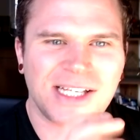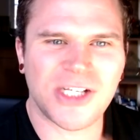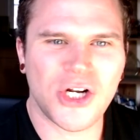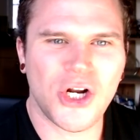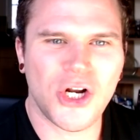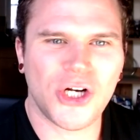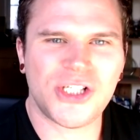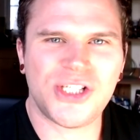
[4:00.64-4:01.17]
a
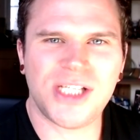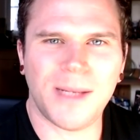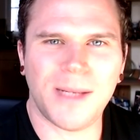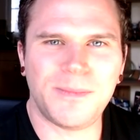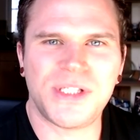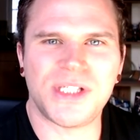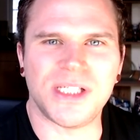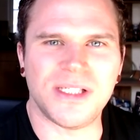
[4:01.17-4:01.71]
lot of
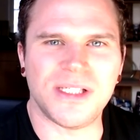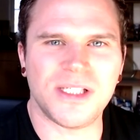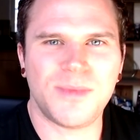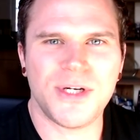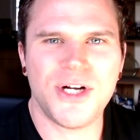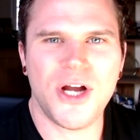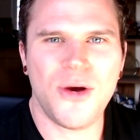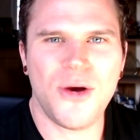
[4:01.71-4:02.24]
substance,
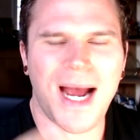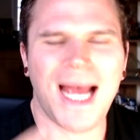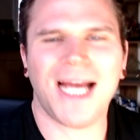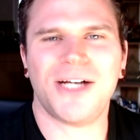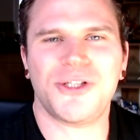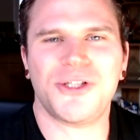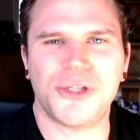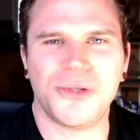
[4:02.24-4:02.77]
but no
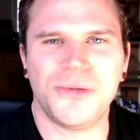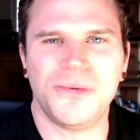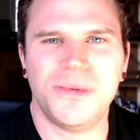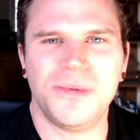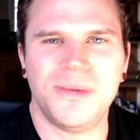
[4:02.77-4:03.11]
actual,